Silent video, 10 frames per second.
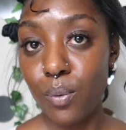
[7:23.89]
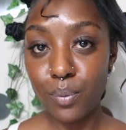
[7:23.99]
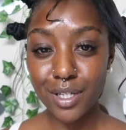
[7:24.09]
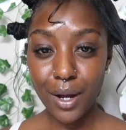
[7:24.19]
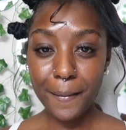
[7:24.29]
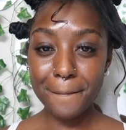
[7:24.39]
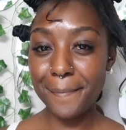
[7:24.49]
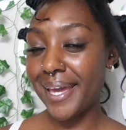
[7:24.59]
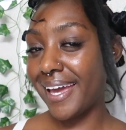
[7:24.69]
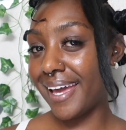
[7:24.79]
We are
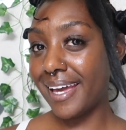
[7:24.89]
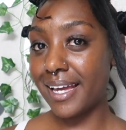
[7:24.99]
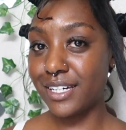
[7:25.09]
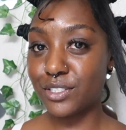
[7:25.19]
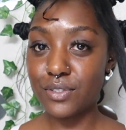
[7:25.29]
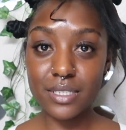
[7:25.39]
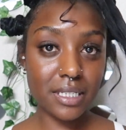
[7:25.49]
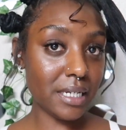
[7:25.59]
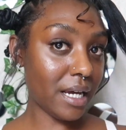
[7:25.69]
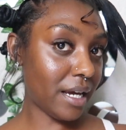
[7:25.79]
back. As you
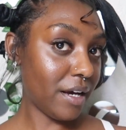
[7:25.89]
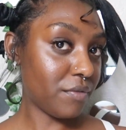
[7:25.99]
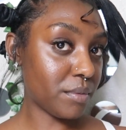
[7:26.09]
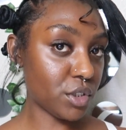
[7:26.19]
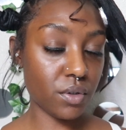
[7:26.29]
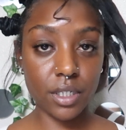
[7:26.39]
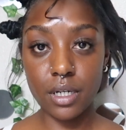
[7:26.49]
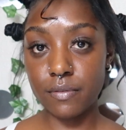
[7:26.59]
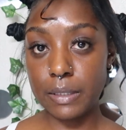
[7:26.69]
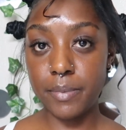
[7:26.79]
see, I have majority
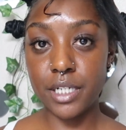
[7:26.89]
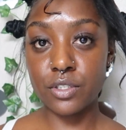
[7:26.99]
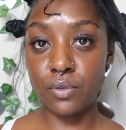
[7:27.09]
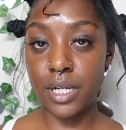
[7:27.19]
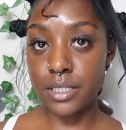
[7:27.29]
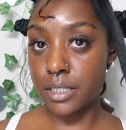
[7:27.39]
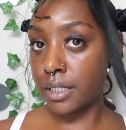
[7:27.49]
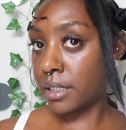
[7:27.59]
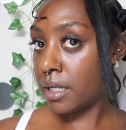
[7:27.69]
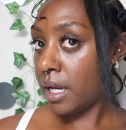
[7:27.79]
of the Bantu knots
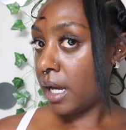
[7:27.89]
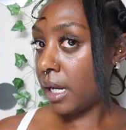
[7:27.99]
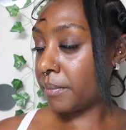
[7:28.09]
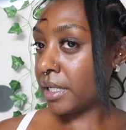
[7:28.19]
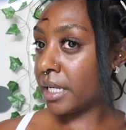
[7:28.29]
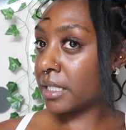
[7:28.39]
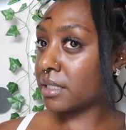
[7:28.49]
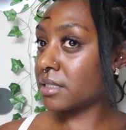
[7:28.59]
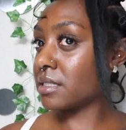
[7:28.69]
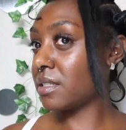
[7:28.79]
done. I'm like,
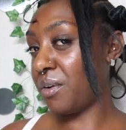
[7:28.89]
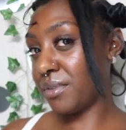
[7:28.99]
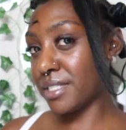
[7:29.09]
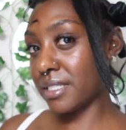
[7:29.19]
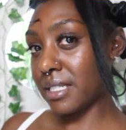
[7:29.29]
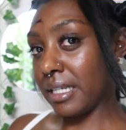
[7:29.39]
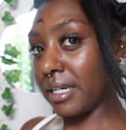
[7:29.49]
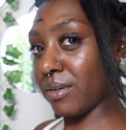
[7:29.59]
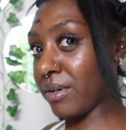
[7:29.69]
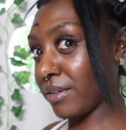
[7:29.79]
it's no reason to
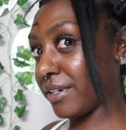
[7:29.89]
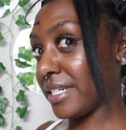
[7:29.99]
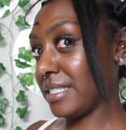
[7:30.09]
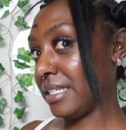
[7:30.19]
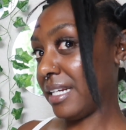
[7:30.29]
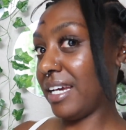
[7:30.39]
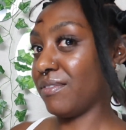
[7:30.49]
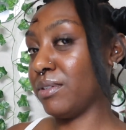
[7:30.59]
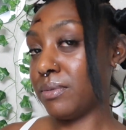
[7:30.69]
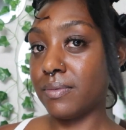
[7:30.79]
like go all crazy and
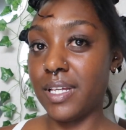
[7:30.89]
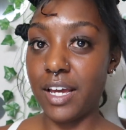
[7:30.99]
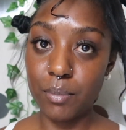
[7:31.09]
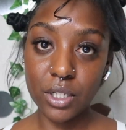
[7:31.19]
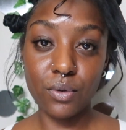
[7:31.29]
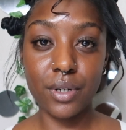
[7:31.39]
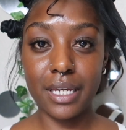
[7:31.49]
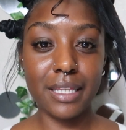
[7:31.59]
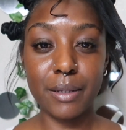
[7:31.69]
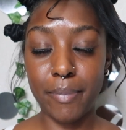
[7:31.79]
have me doing
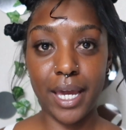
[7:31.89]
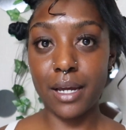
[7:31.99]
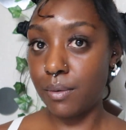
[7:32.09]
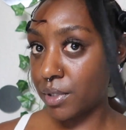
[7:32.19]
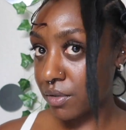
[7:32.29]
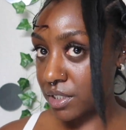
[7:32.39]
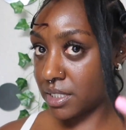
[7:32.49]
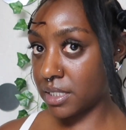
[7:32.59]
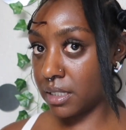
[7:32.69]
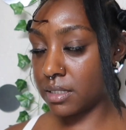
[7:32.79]
it in the back when you can
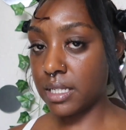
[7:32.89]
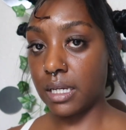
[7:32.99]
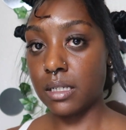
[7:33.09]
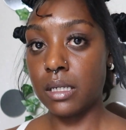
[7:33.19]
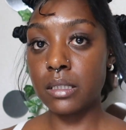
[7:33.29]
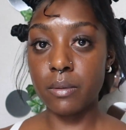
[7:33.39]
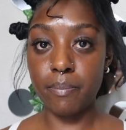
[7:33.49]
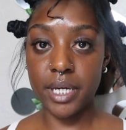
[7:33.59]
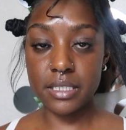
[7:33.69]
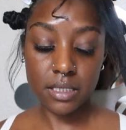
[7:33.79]
just see the technique the
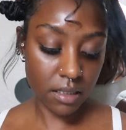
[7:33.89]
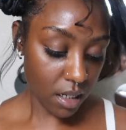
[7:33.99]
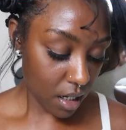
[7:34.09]
best,